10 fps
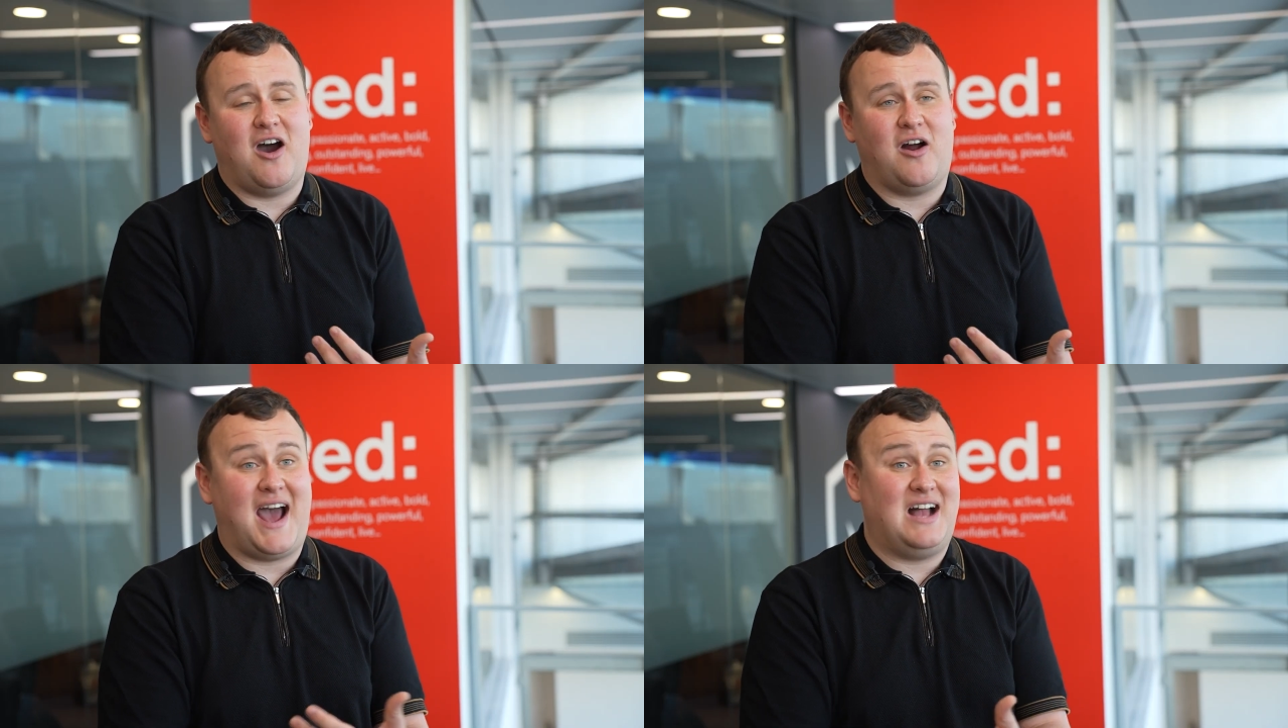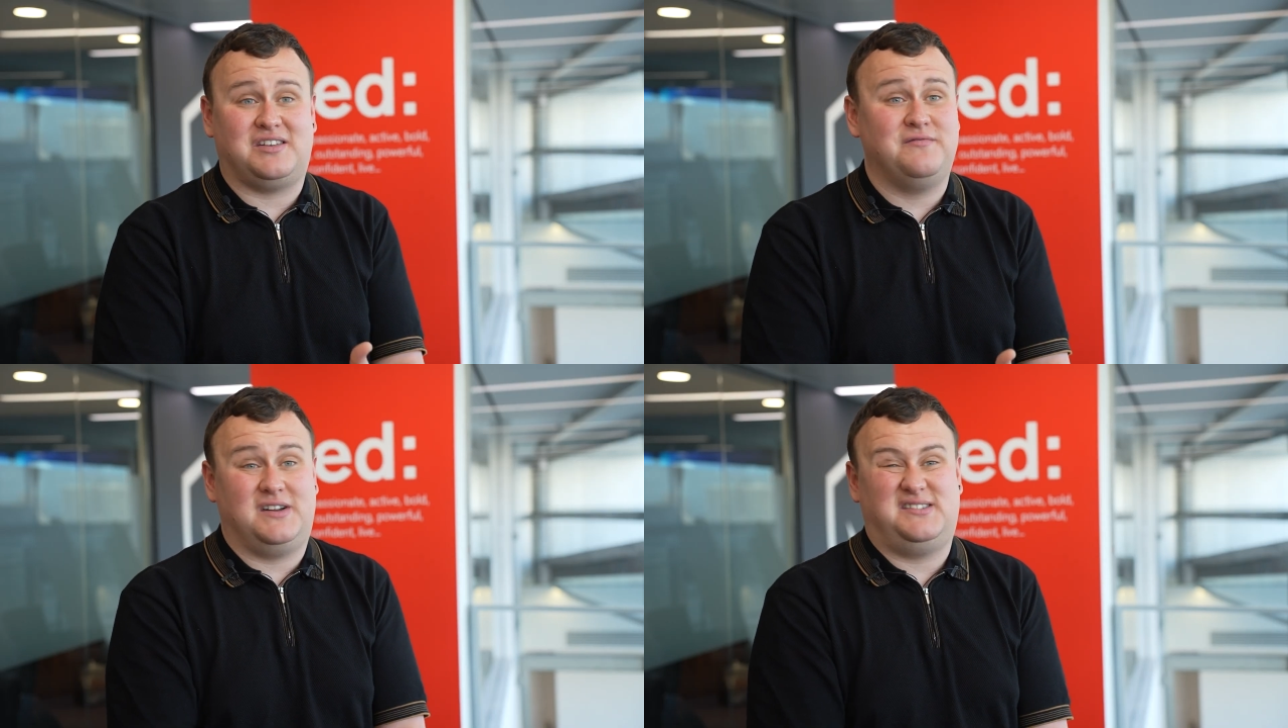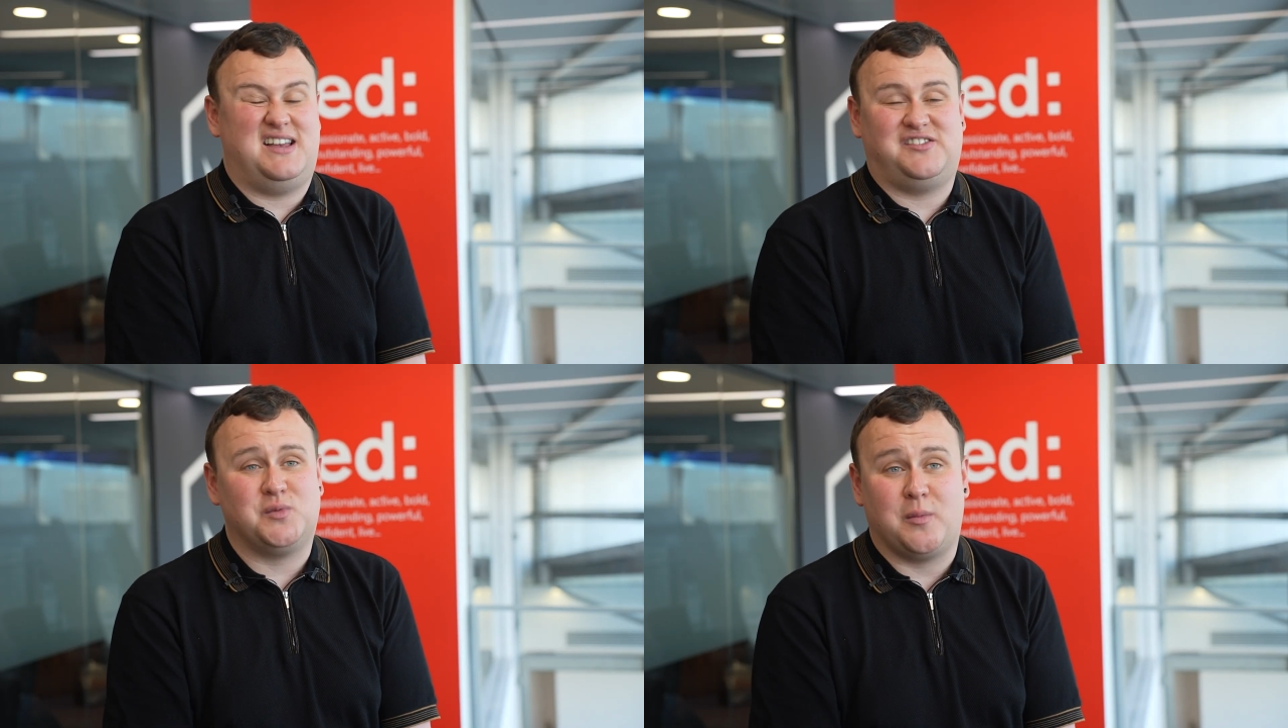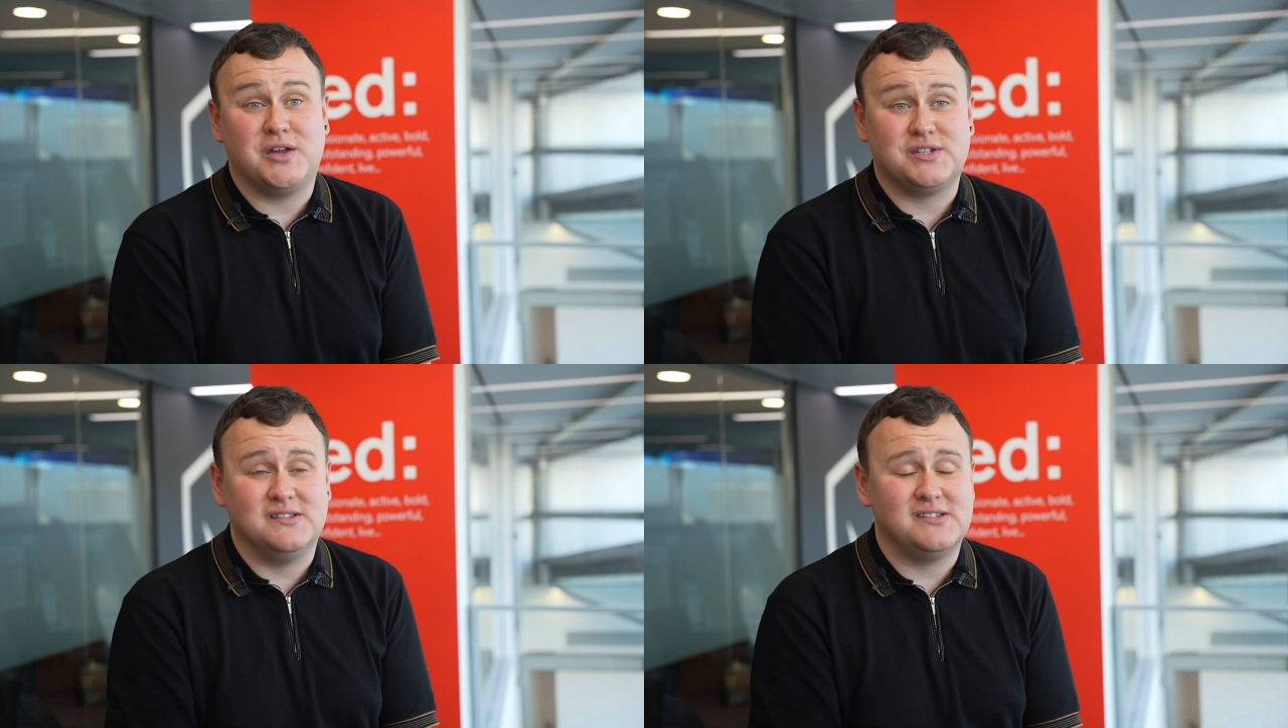are asking for excessive
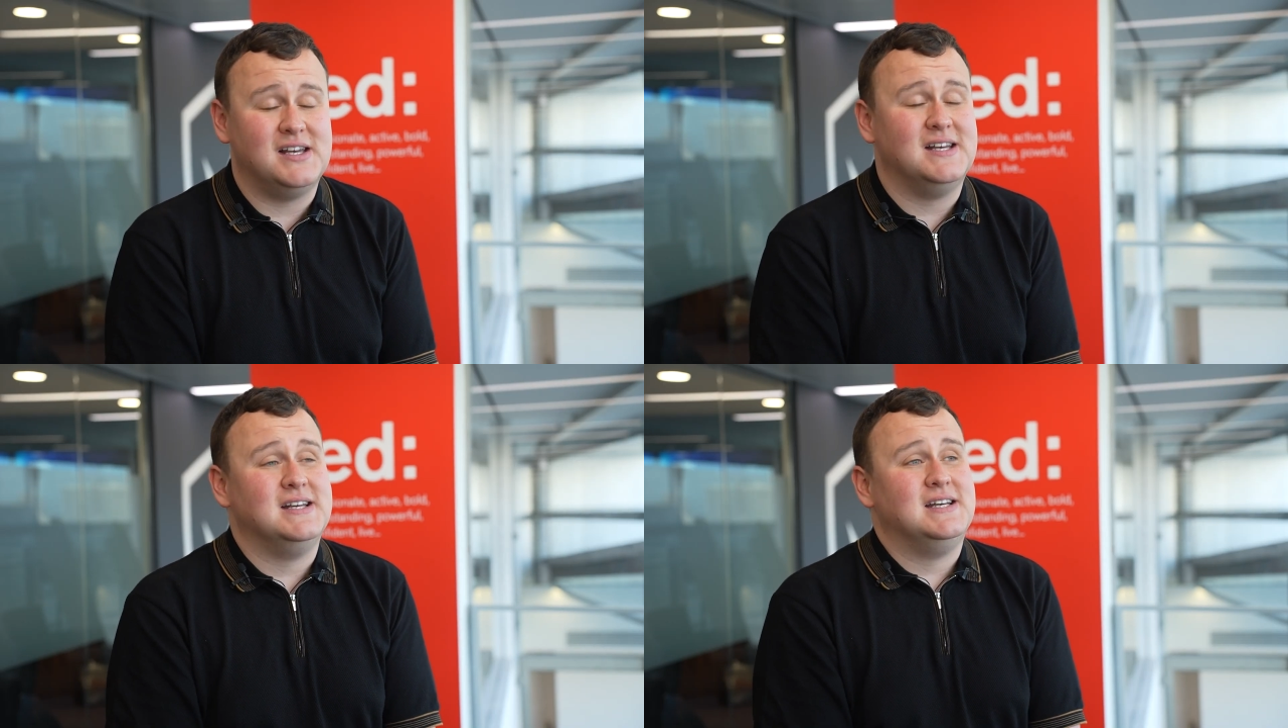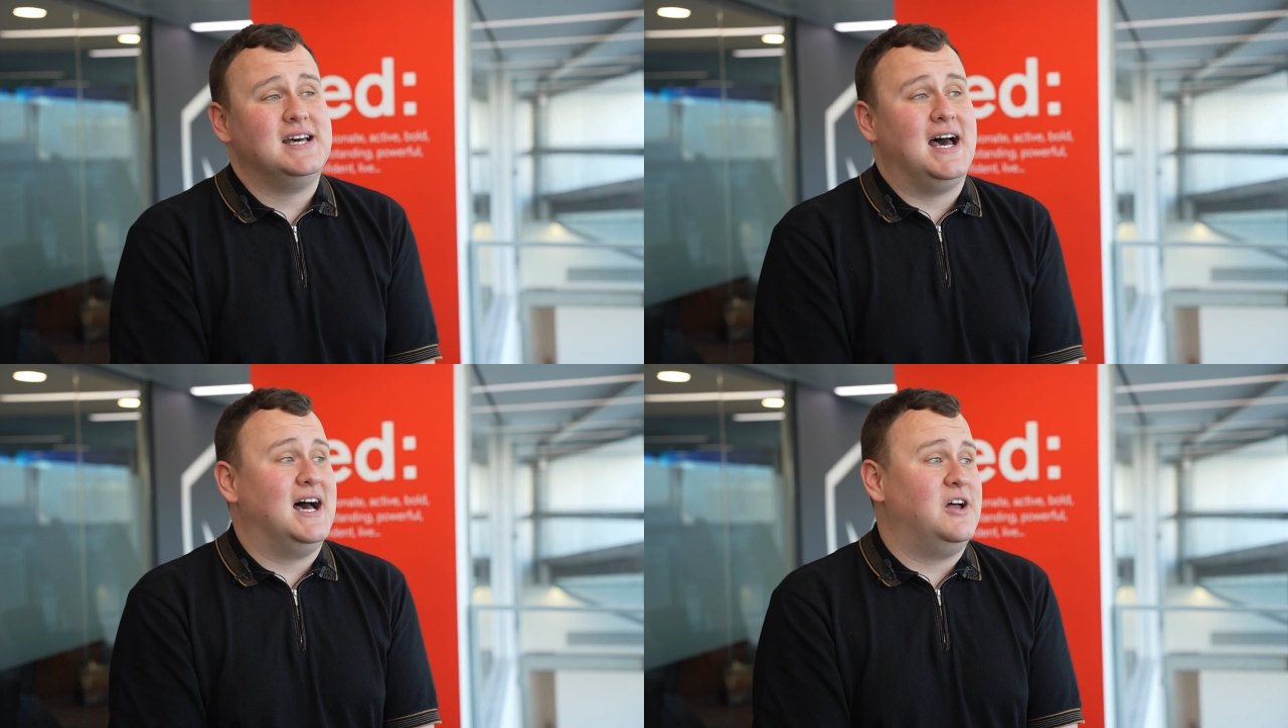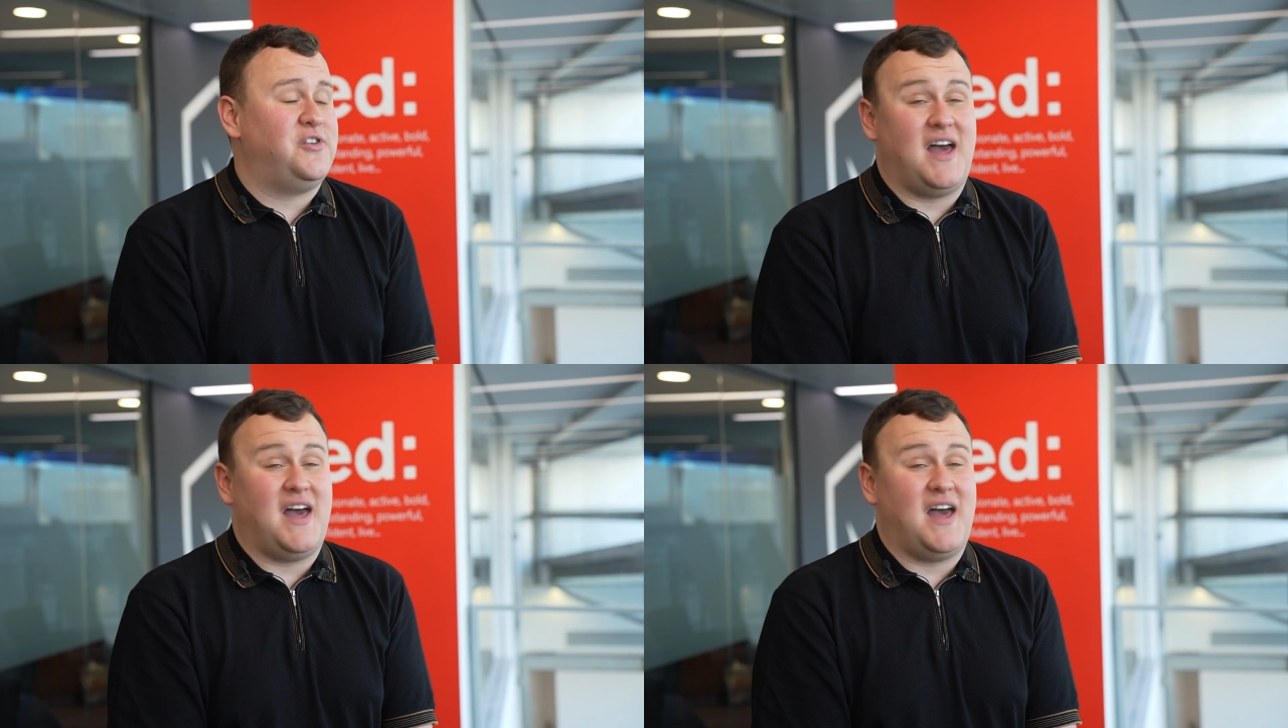permissions. So